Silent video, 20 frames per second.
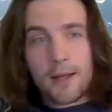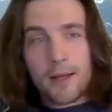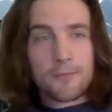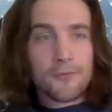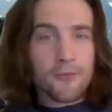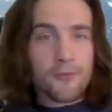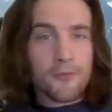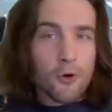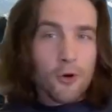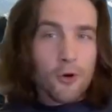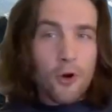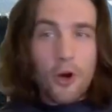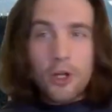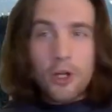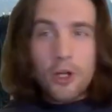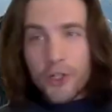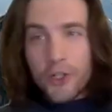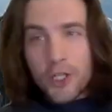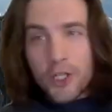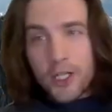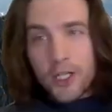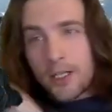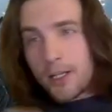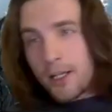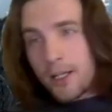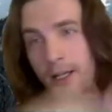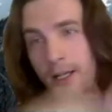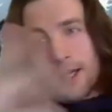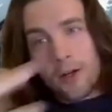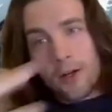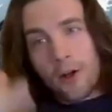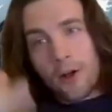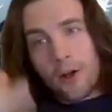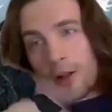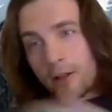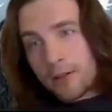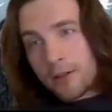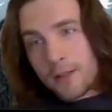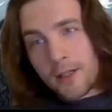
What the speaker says: for all G and all